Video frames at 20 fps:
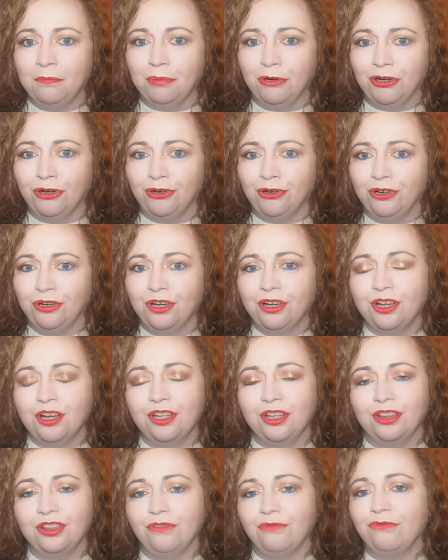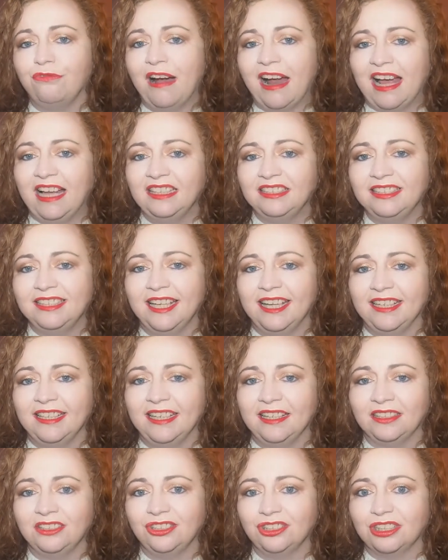But the
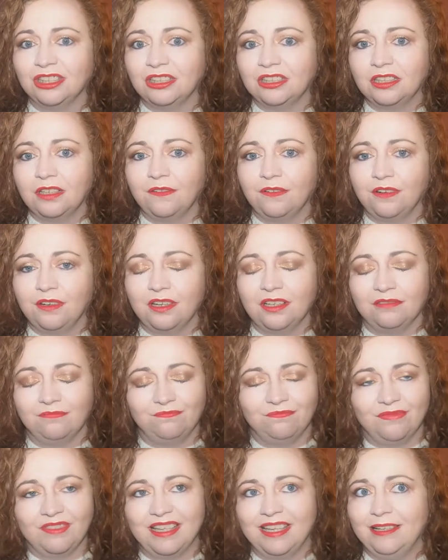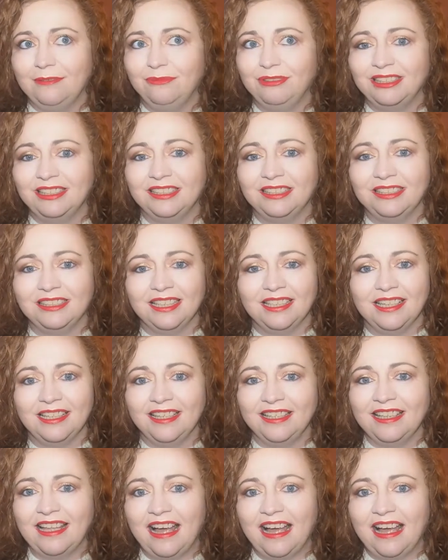writing just, it